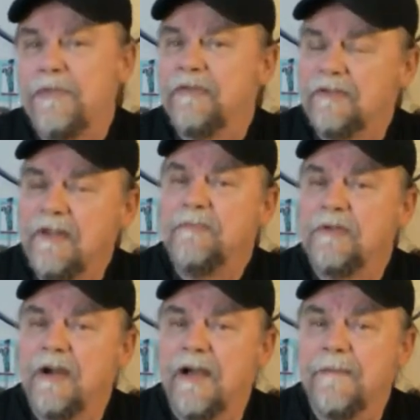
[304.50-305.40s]
the same
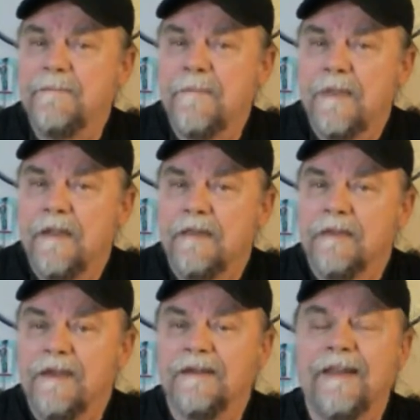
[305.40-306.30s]
time
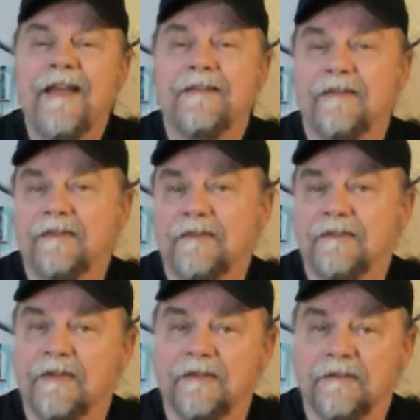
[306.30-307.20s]
that Atlantis
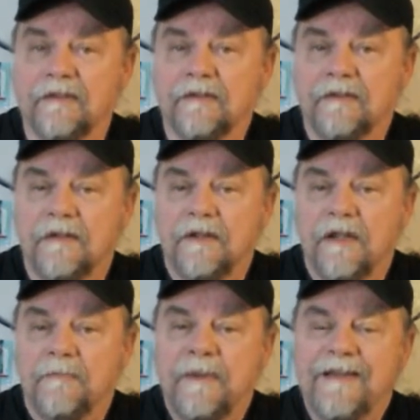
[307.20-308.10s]
existed.
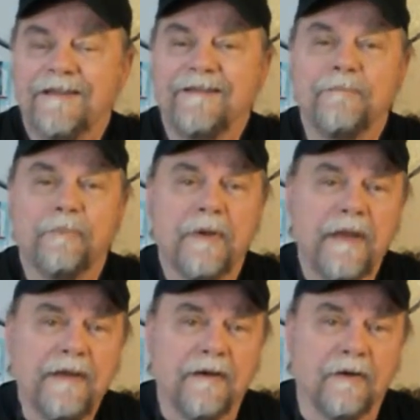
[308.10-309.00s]
Because in
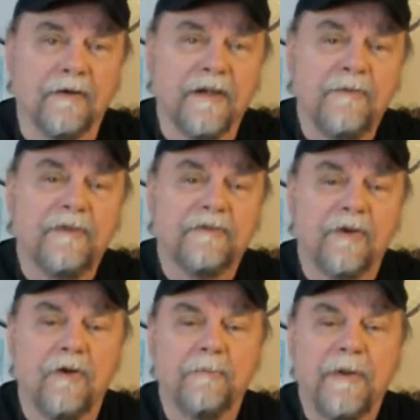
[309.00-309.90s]
Plato, he was
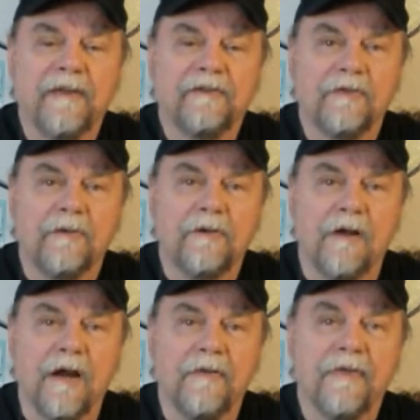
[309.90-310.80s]
told by
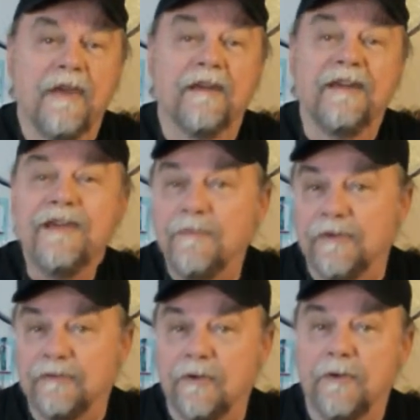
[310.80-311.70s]
Solon that he
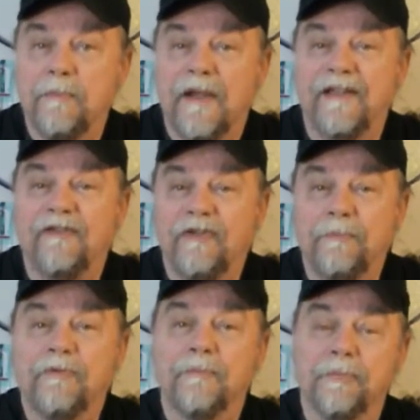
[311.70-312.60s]
was told by
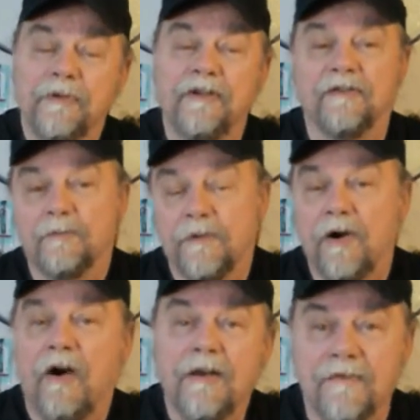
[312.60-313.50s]
Egyptian priests, where
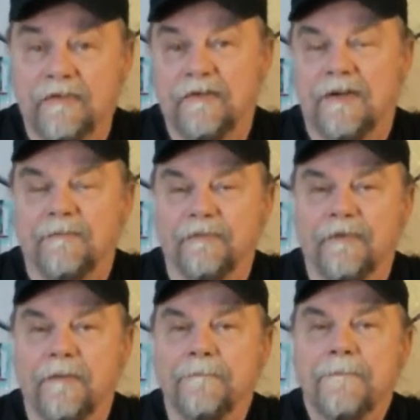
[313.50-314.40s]
all of this comes
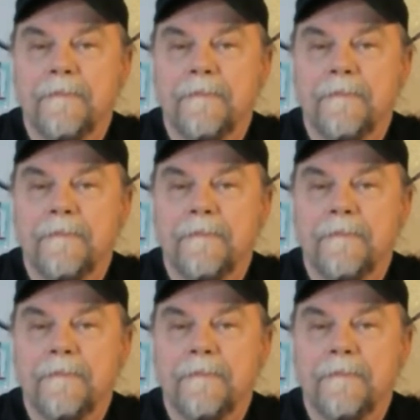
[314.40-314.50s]
from,